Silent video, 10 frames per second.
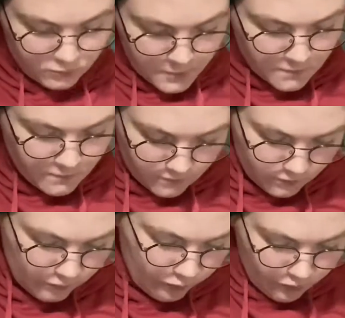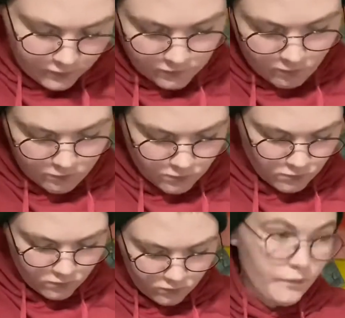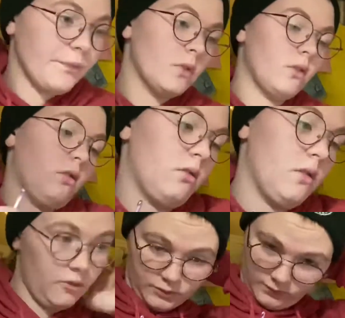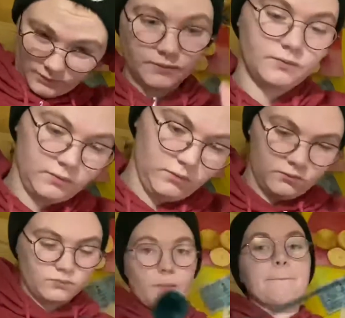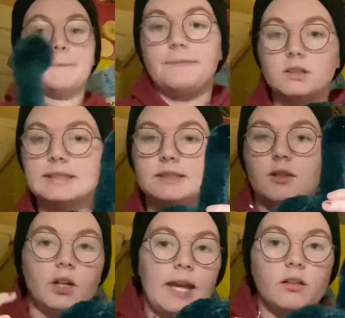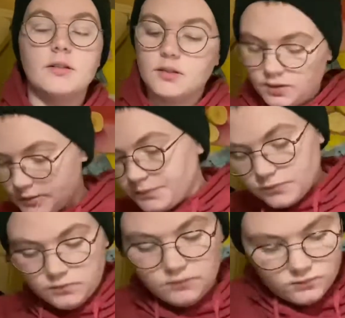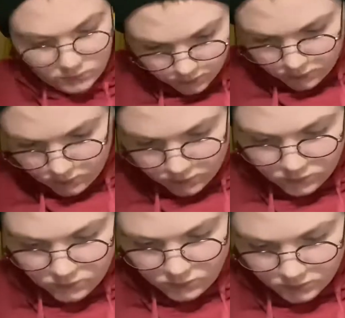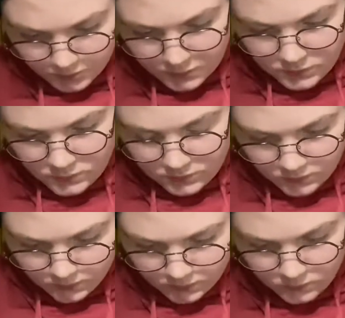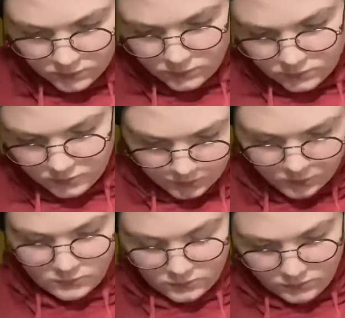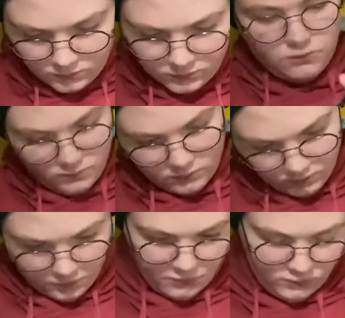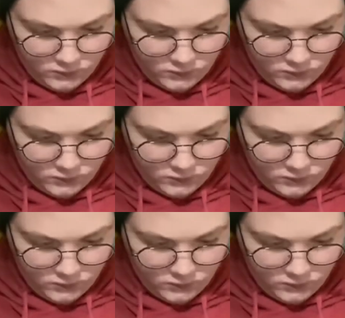beginner, that's where you're gonna have an issue. But I also had trouble just like getting into the stitches. Like, it wasn't difficult, well, it was